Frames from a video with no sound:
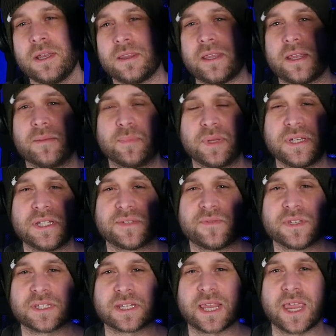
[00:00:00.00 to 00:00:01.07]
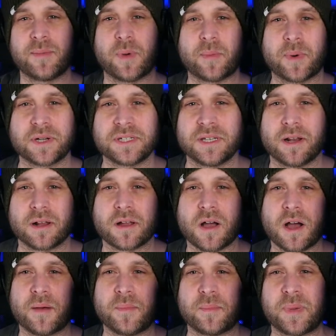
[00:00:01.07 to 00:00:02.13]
then please visit kpoprc.com.